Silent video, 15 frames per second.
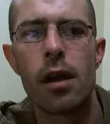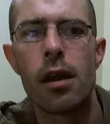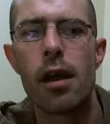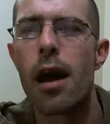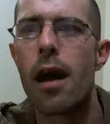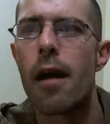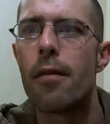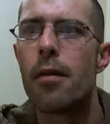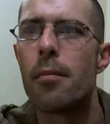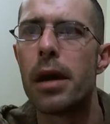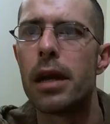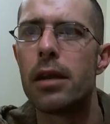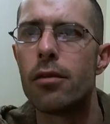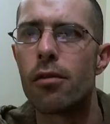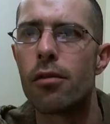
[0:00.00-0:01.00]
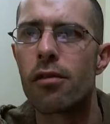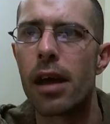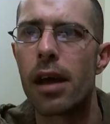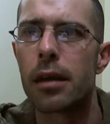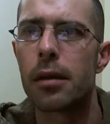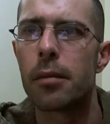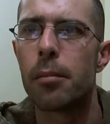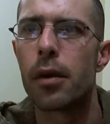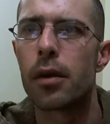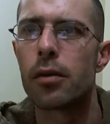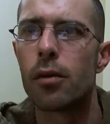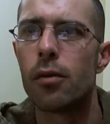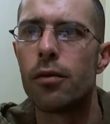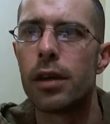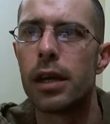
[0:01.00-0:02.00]
and the menu setting
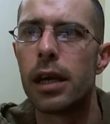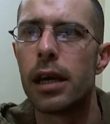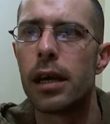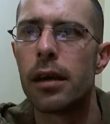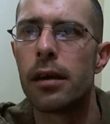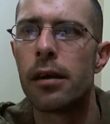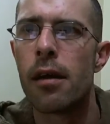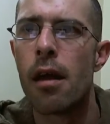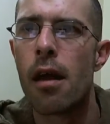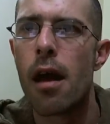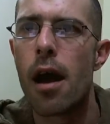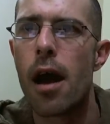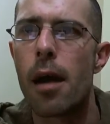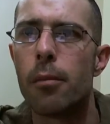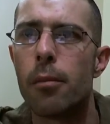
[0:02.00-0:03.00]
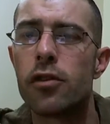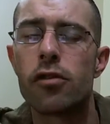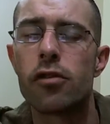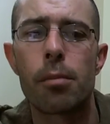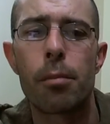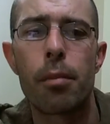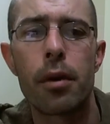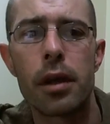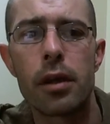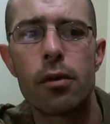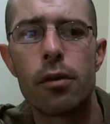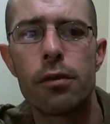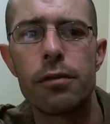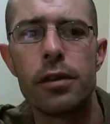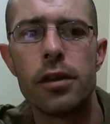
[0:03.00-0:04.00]
button over here, which is a pretty
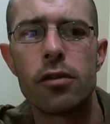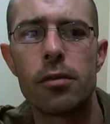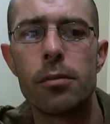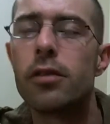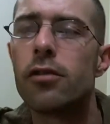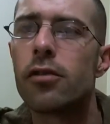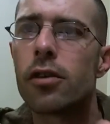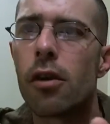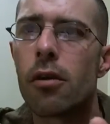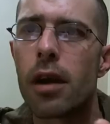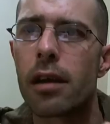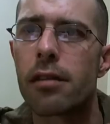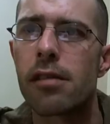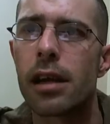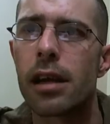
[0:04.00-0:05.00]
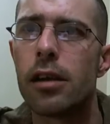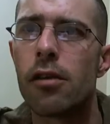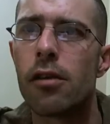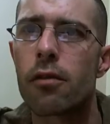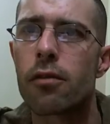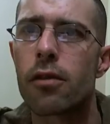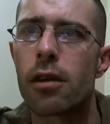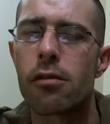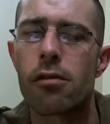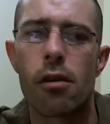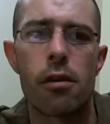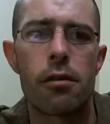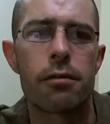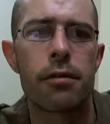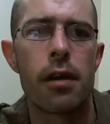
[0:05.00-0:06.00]
cool feature. It means you can't accidentally knock this
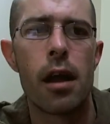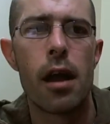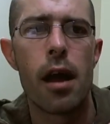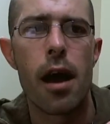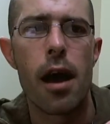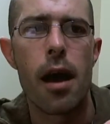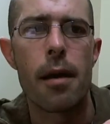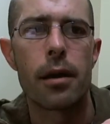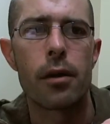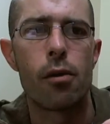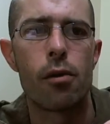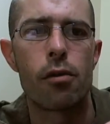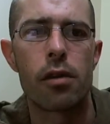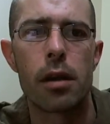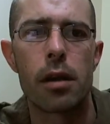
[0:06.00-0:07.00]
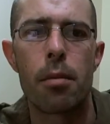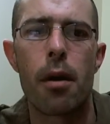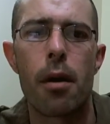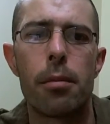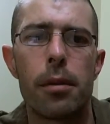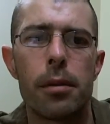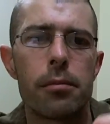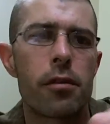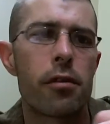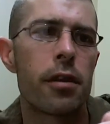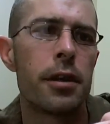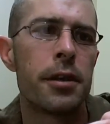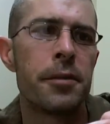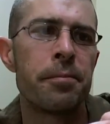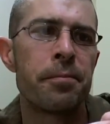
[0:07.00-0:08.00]
off and cause any problems.
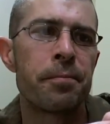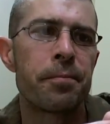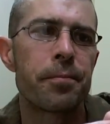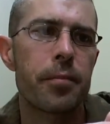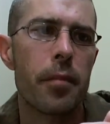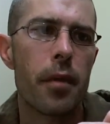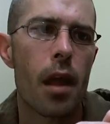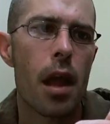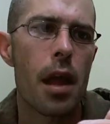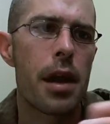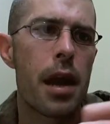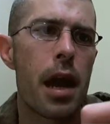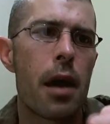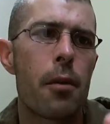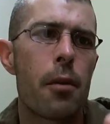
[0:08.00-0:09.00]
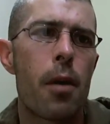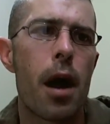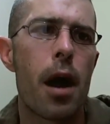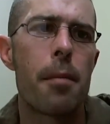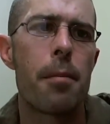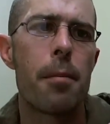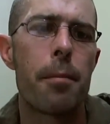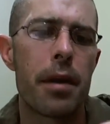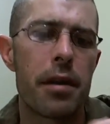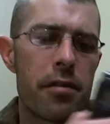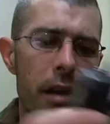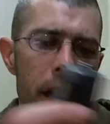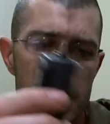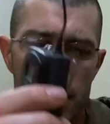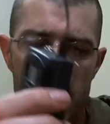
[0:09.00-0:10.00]
Now
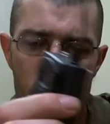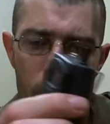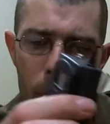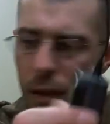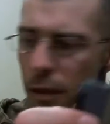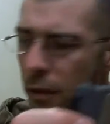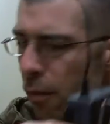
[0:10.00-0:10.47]
basically the way this